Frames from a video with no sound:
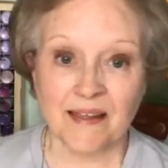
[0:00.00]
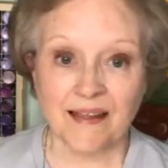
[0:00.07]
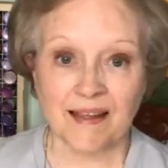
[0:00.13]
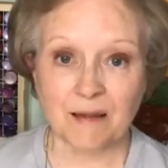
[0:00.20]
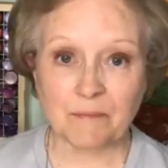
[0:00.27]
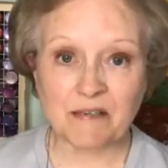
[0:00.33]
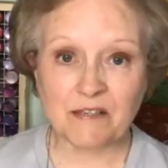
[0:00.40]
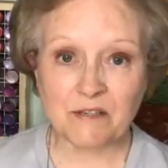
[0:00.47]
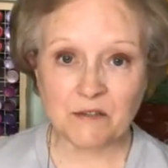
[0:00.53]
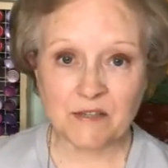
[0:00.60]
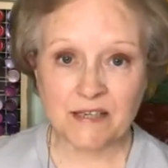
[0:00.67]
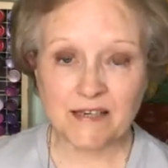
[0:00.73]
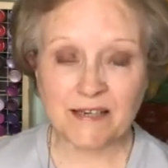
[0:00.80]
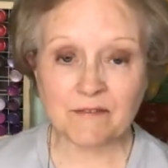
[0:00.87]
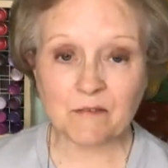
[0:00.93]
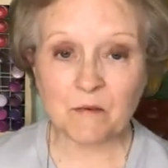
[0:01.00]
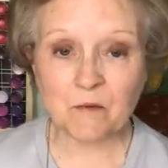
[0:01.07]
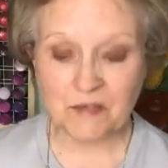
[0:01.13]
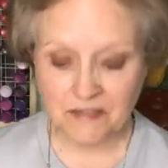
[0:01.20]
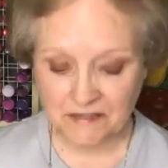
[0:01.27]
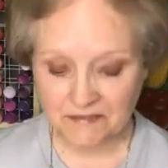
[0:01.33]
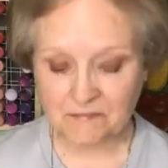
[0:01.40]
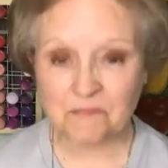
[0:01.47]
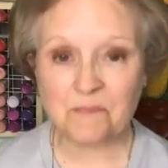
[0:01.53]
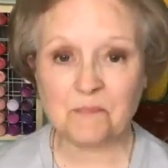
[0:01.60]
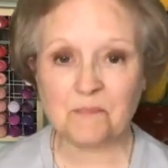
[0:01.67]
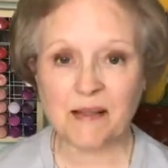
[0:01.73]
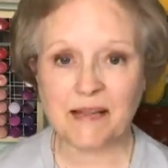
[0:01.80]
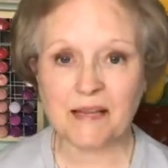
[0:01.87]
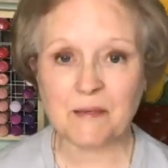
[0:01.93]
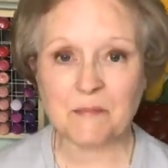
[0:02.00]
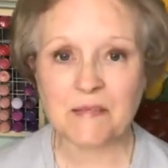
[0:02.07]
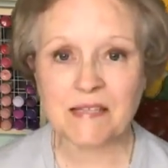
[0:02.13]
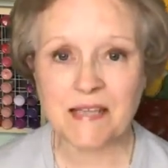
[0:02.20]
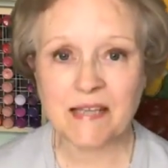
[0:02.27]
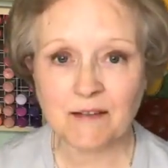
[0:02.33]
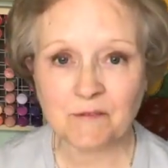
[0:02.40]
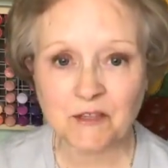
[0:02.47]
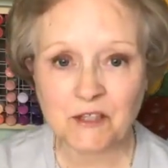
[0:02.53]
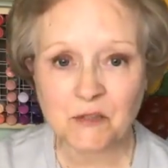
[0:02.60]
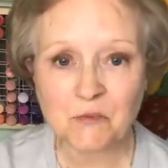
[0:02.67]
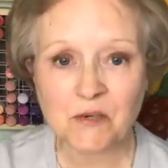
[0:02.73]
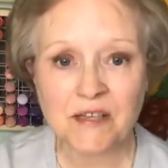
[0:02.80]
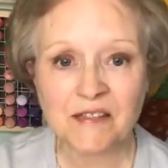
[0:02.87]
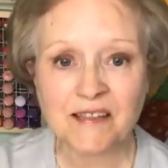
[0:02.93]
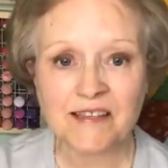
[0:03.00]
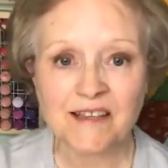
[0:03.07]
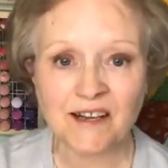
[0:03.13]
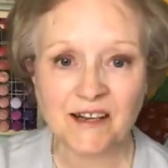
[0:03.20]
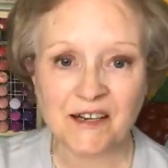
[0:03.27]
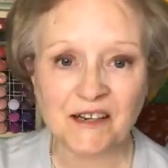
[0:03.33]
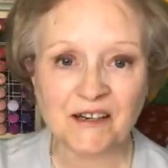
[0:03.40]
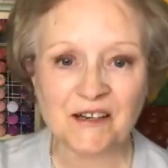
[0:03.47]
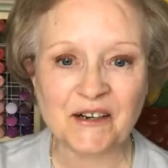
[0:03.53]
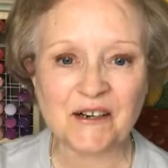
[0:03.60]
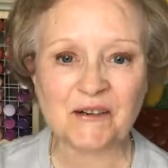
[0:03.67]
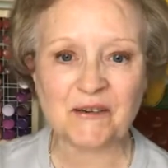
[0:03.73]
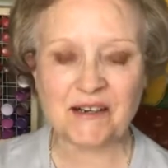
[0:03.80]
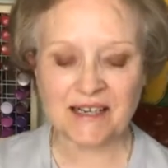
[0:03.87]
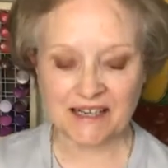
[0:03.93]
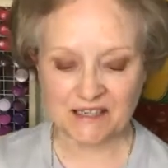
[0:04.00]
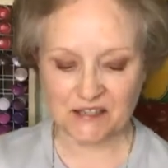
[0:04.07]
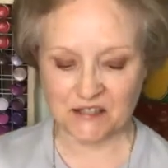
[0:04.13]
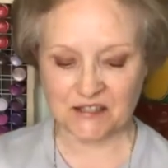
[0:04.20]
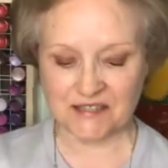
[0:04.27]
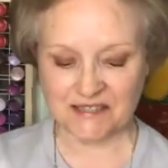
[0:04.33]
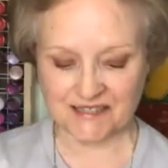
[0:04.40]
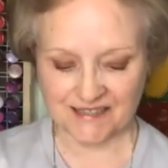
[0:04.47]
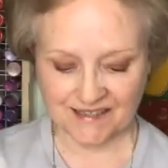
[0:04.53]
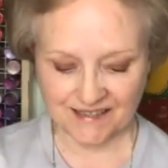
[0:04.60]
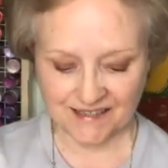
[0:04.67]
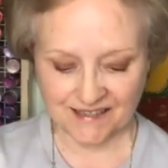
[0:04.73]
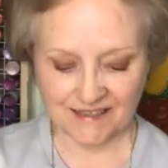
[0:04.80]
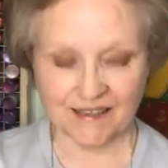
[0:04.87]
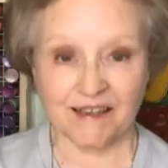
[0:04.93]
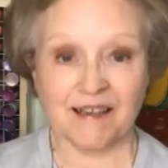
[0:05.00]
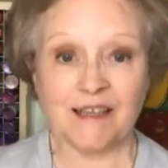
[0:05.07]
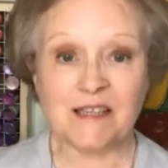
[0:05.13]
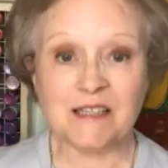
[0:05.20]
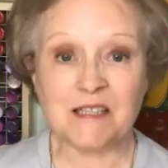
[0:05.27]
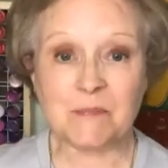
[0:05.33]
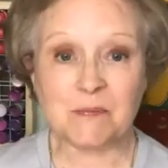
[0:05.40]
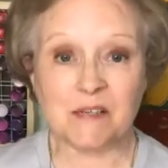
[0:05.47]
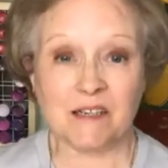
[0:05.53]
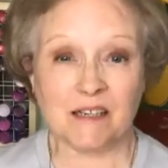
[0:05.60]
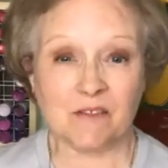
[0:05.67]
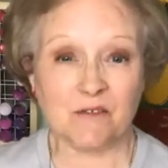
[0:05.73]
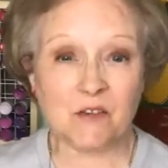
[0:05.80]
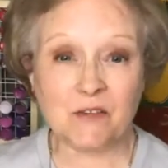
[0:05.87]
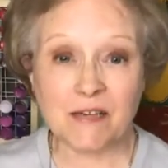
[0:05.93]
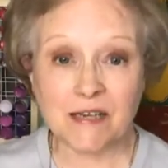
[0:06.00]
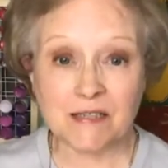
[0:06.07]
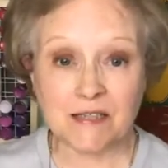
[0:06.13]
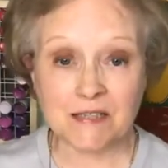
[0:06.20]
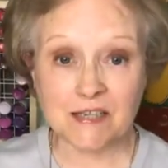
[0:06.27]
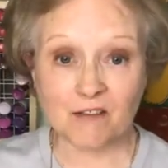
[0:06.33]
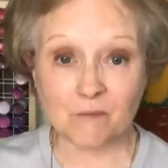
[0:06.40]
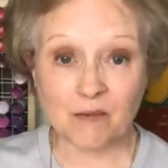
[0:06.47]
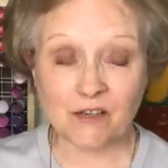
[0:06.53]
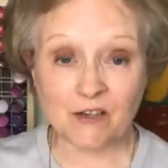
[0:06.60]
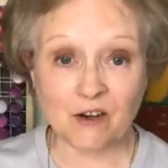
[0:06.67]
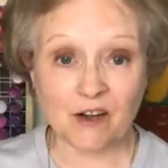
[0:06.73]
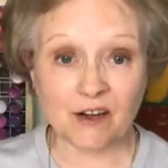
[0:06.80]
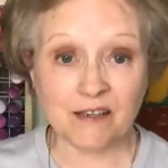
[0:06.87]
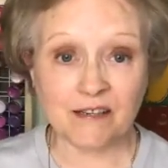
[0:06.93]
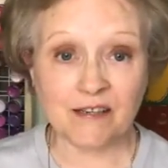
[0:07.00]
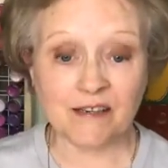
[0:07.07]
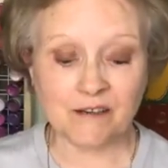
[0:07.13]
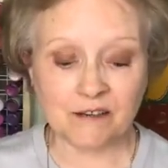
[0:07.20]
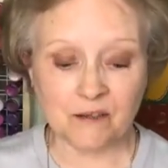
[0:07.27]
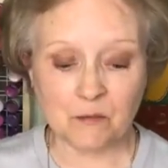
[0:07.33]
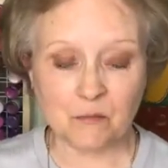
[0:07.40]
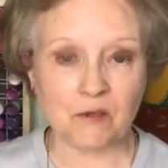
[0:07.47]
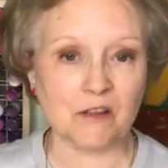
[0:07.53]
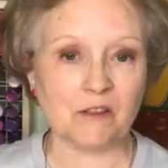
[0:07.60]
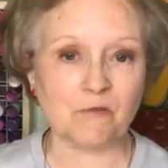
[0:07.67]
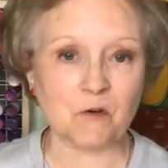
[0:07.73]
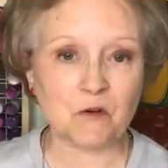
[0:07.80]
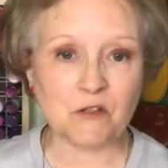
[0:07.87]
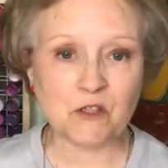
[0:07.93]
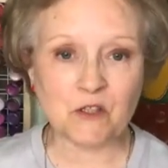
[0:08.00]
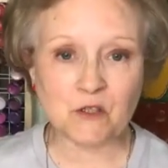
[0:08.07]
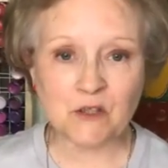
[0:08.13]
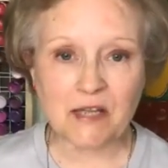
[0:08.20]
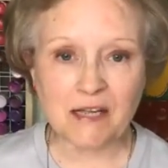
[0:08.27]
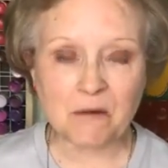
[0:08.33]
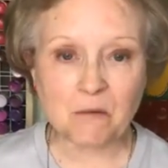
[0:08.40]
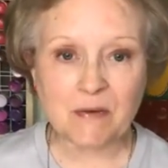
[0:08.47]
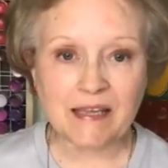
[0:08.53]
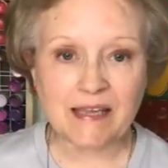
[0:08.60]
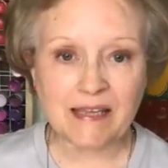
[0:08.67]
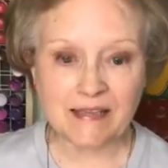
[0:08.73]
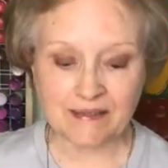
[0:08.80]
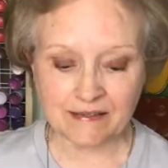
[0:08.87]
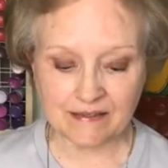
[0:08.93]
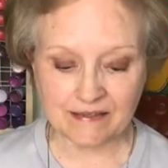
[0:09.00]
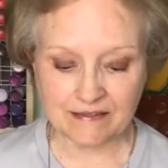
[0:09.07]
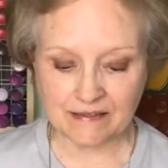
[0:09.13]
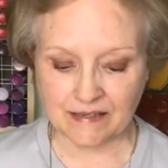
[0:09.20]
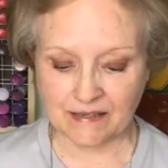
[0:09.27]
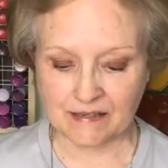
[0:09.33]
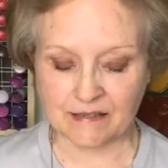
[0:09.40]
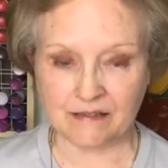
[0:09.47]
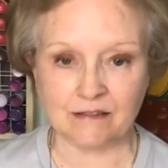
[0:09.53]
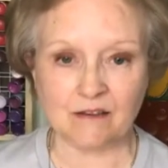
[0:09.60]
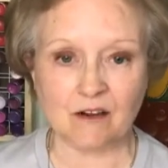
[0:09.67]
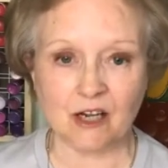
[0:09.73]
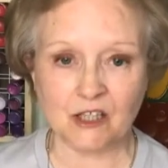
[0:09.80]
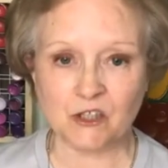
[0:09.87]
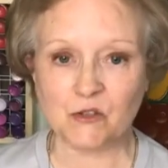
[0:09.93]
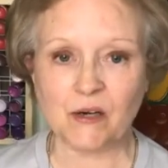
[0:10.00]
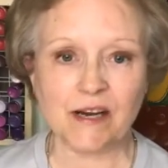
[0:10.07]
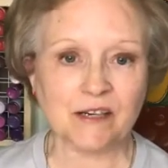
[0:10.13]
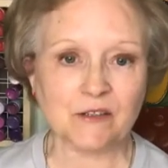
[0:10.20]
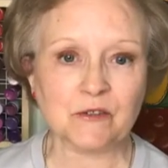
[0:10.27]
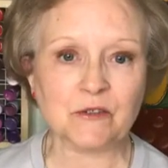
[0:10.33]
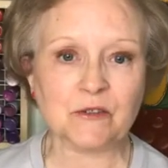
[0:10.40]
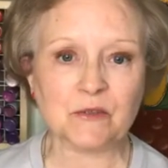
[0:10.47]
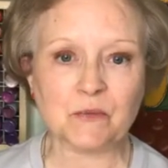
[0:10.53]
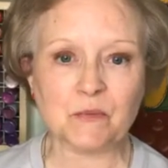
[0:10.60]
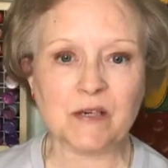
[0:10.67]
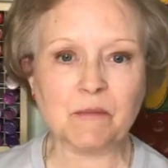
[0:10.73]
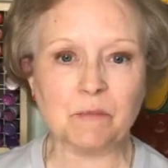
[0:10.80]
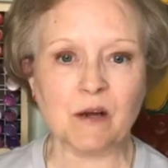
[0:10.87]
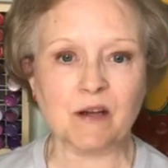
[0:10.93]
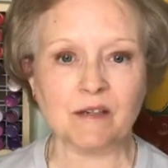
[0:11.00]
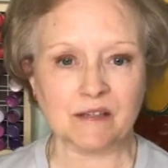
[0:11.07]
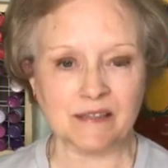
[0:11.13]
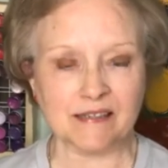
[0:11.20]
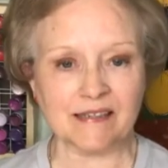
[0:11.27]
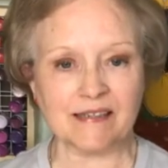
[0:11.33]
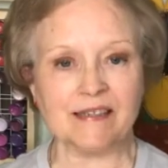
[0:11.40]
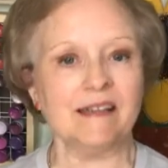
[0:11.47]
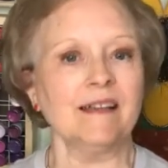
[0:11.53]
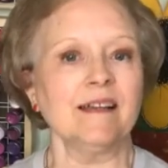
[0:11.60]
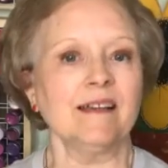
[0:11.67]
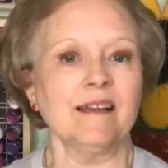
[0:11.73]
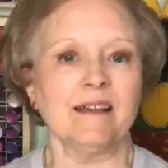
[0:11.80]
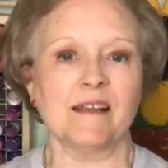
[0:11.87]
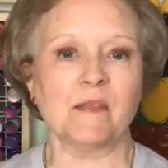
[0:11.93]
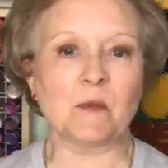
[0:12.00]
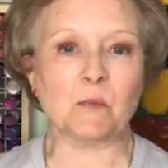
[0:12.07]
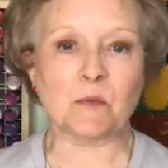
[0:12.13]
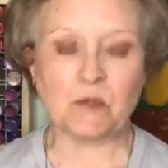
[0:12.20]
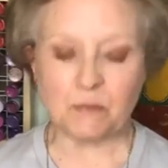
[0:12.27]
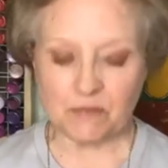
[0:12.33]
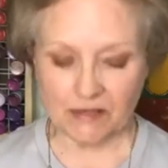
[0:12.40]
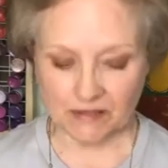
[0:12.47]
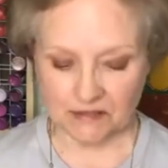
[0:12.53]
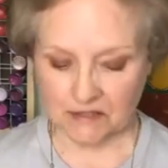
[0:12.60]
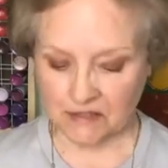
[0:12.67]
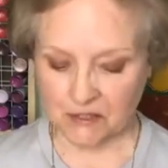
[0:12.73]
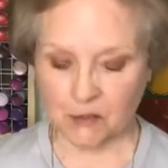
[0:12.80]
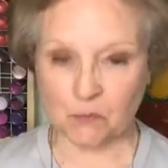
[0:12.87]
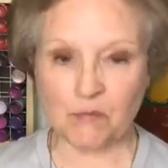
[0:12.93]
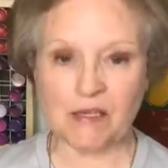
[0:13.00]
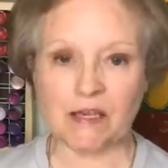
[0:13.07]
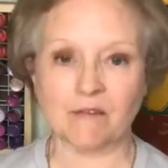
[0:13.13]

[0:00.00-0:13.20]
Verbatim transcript: Happy Tuesday, everyone. Pam Savage with Young at Heart Creations. It's been a few days since I've been on here with 4th of July weekend and contractors remodeling in the room next to me.